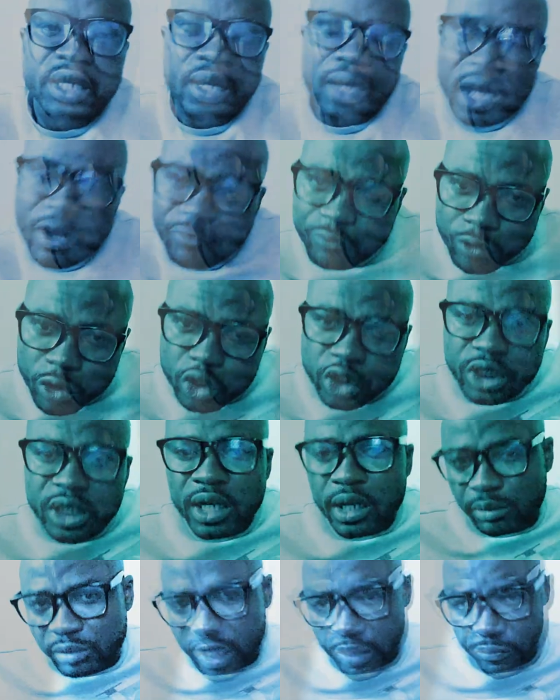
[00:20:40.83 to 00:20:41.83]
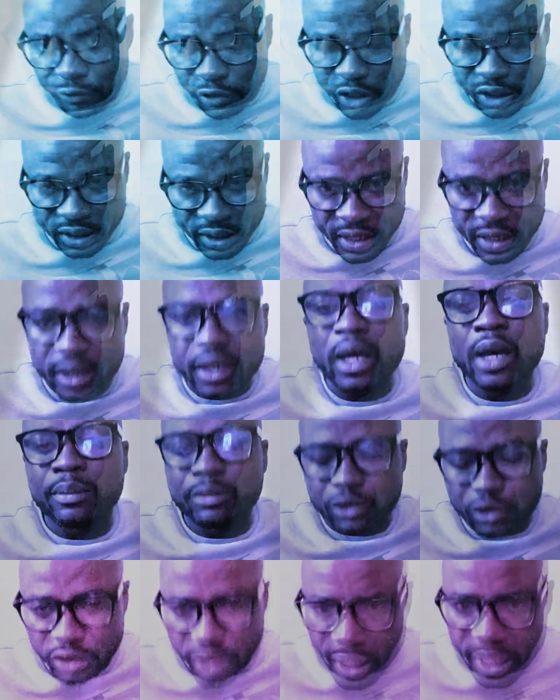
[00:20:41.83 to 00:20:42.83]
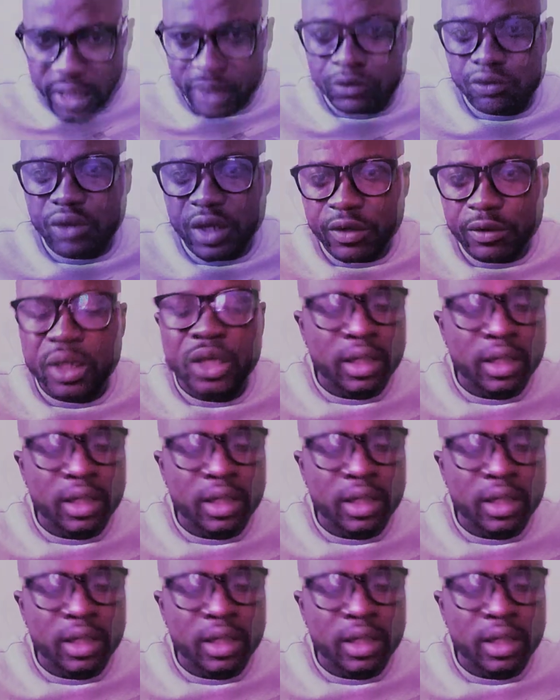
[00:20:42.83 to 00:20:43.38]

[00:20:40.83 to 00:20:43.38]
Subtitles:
I forced. I'm like, fuck that. I'm gonna have to like,